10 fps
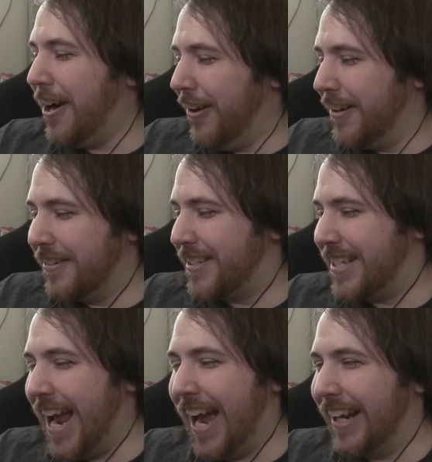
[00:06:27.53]
I don't
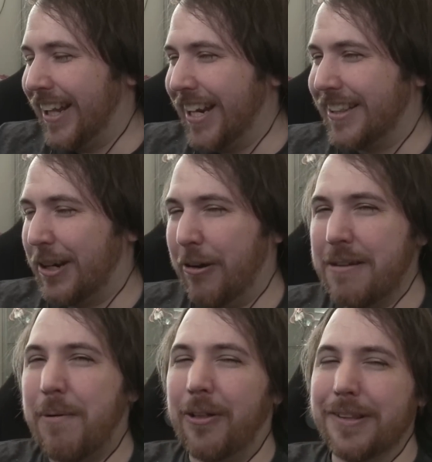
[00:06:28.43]
understand, like, the
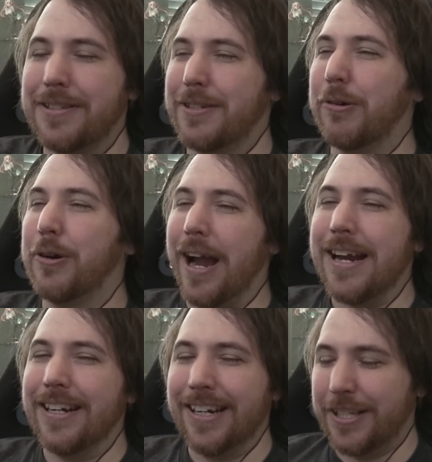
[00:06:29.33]
Quick Ball is so
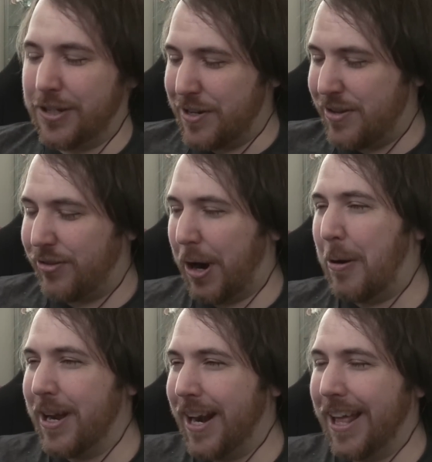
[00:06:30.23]
great. You just
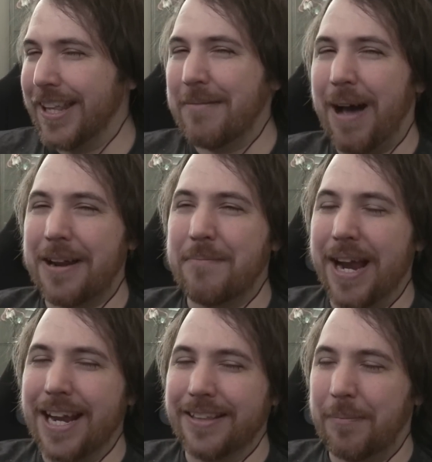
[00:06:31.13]
throw it, and then bada
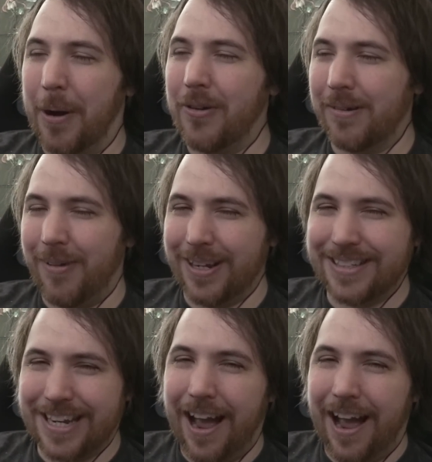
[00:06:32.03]
bing, the Pokemon's